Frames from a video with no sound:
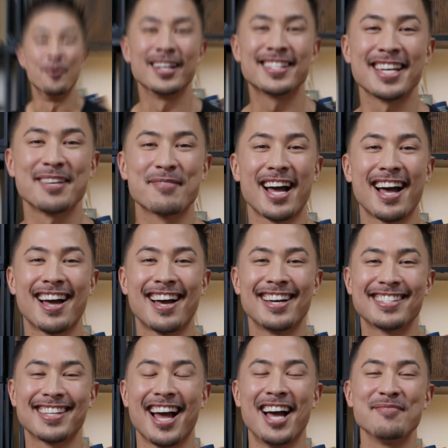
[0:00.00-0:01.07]
What's up,
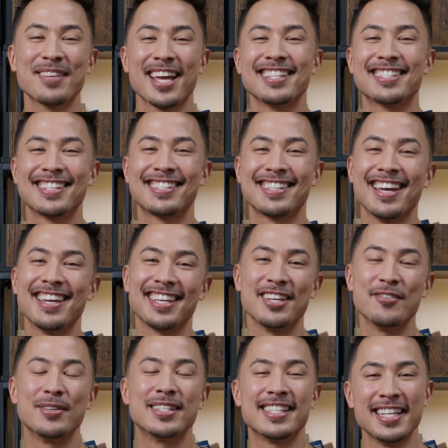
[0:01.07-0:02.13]
guys? I'm Kenta
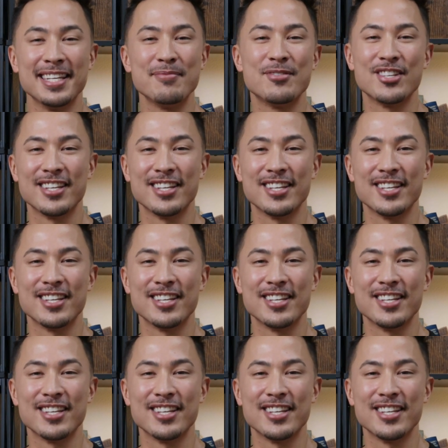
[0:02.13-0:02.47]
Saseki with Team